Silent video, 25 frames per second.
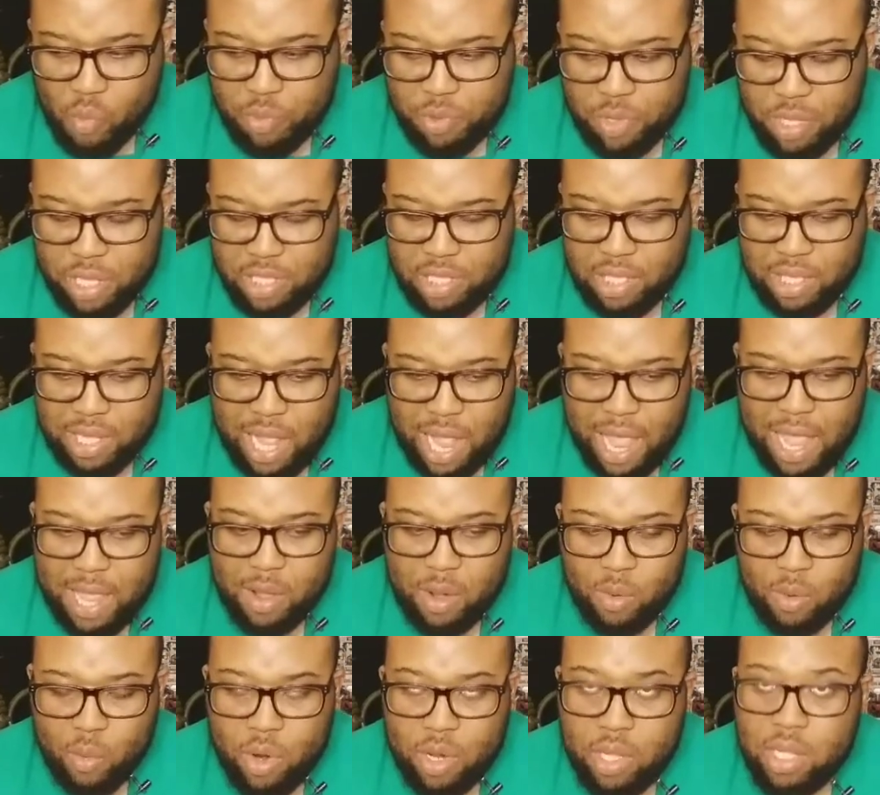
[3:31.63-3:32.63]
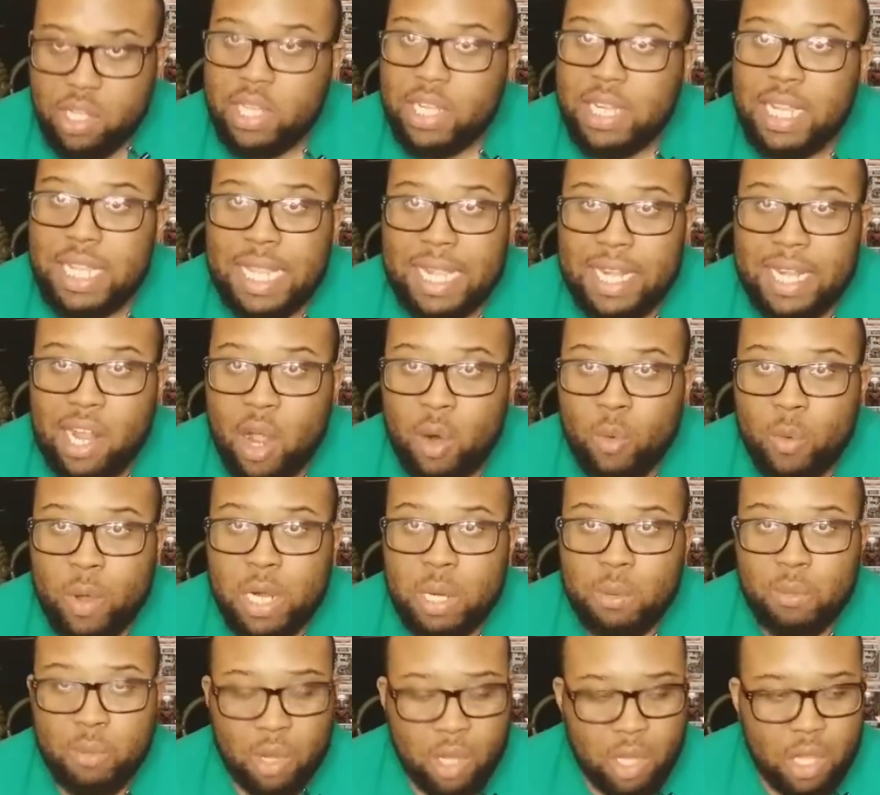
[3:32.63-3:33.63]
it's like we're looking at that
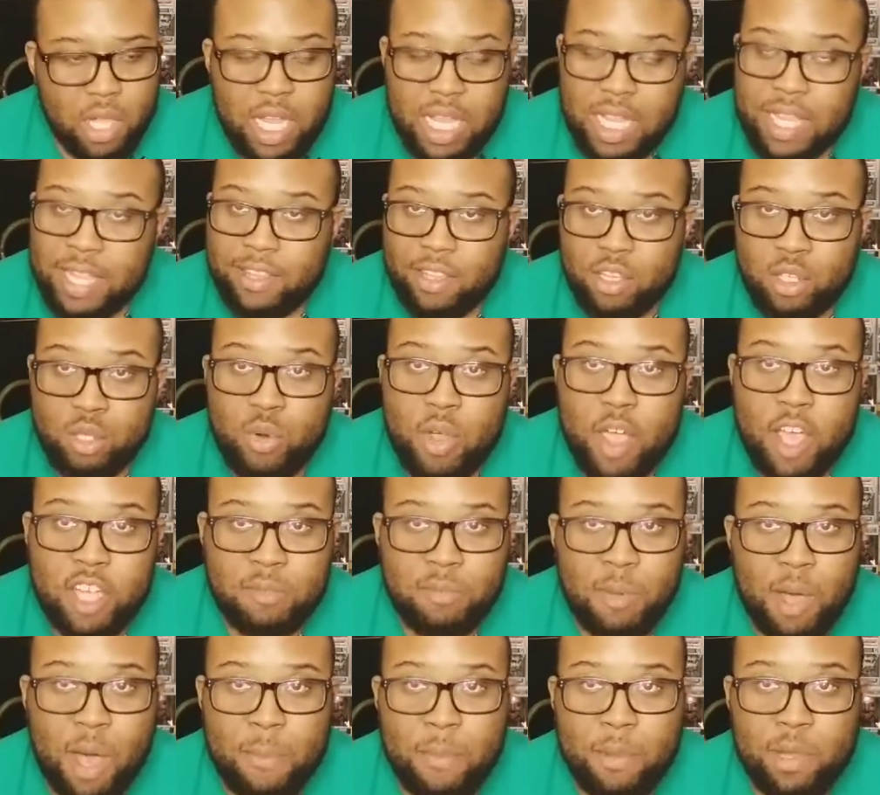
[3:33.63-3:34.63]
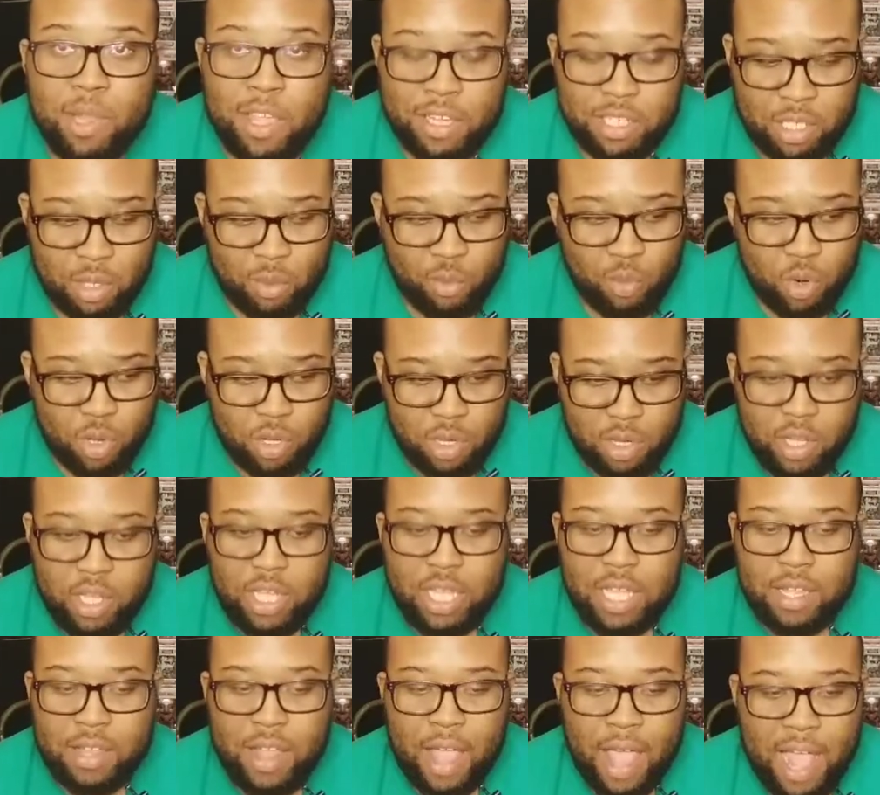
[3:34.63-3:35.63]
already. We're looking at the trash population. We're
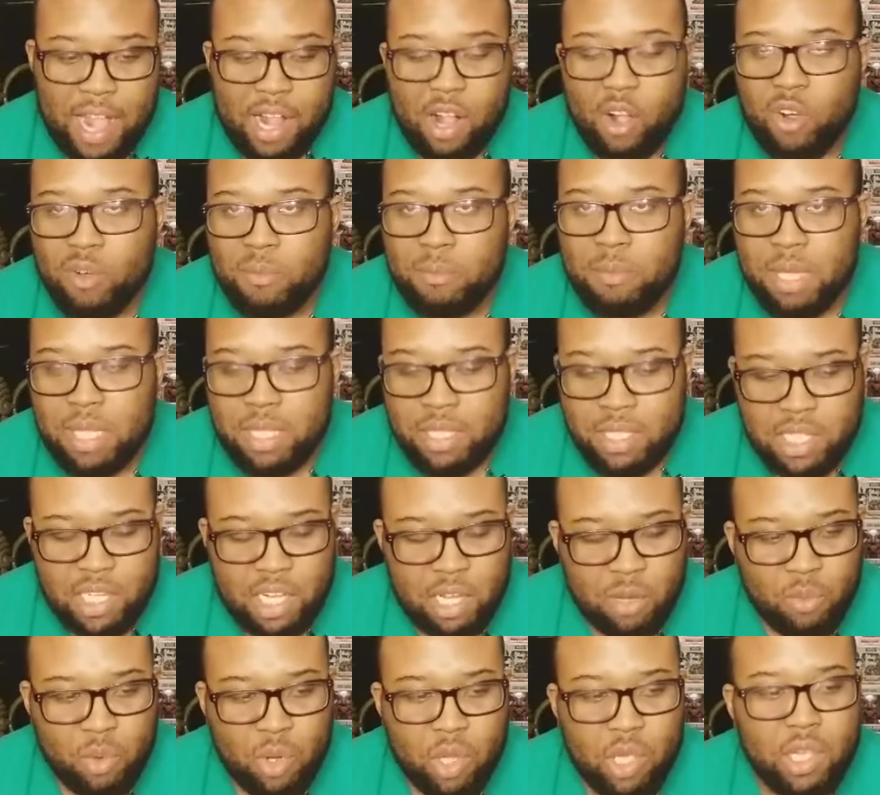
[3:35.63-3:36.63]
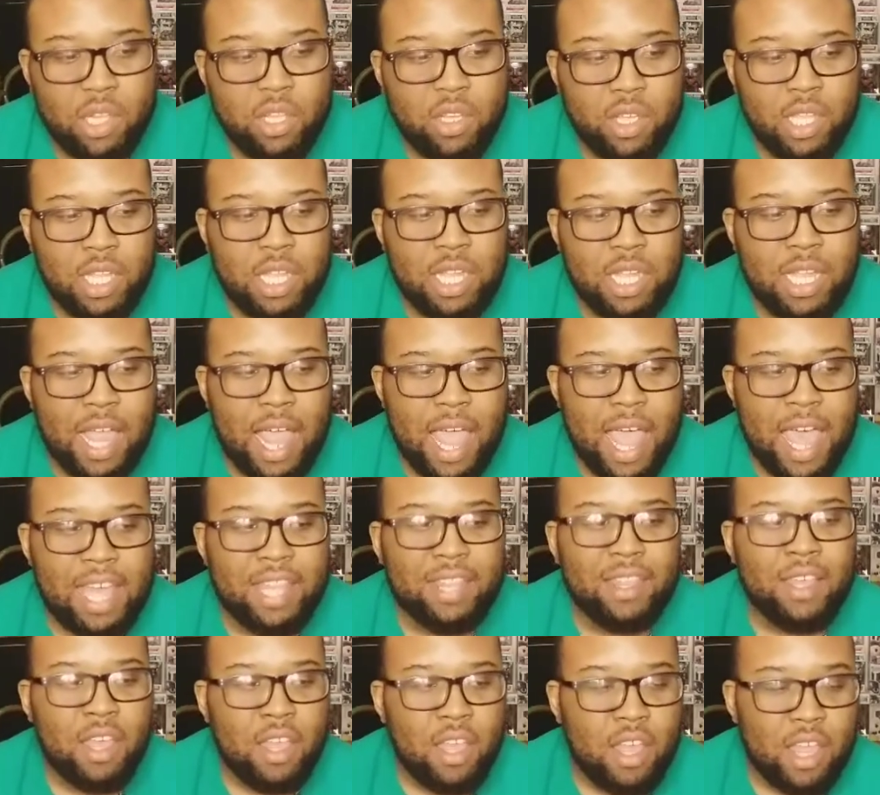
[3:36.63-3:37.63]
looking at obesity. We're looking
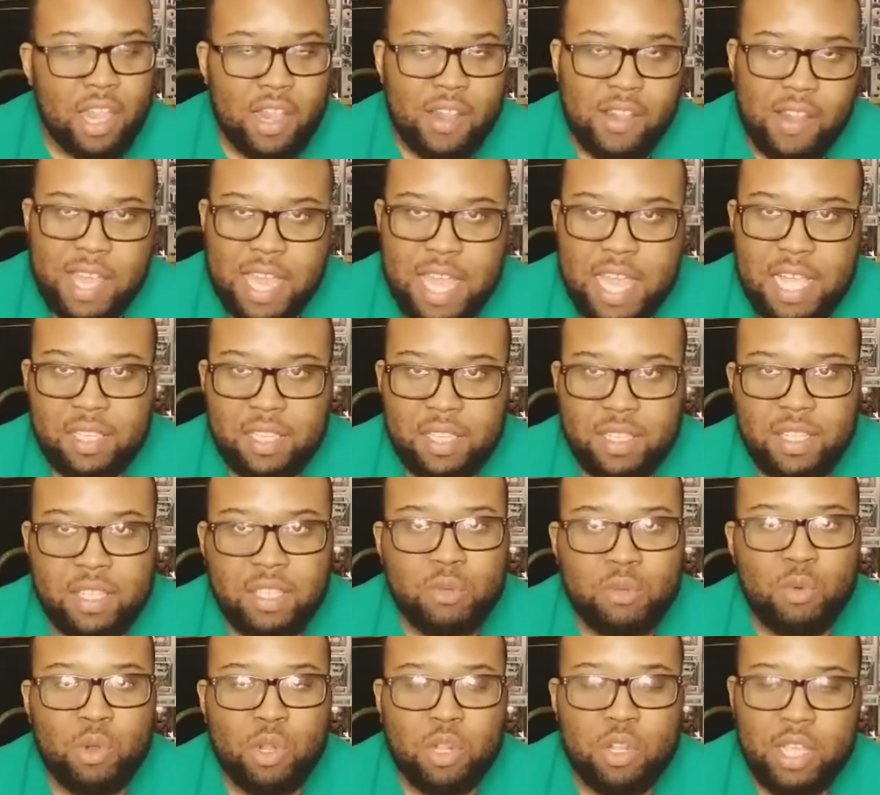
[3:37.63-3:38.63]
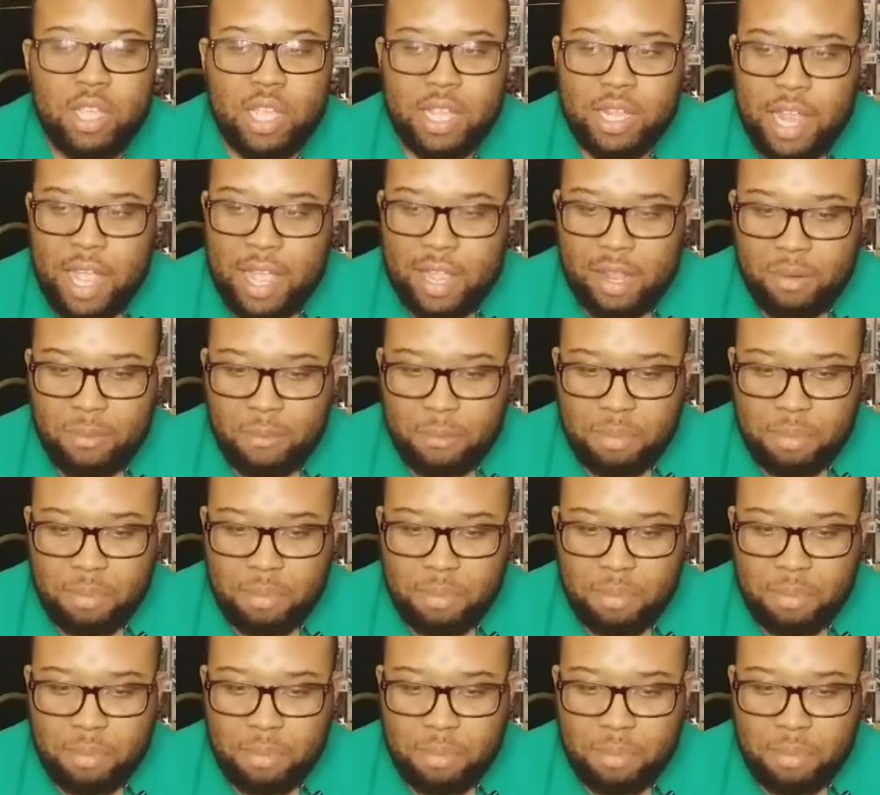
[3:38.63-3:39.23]
at laziness. We're looking at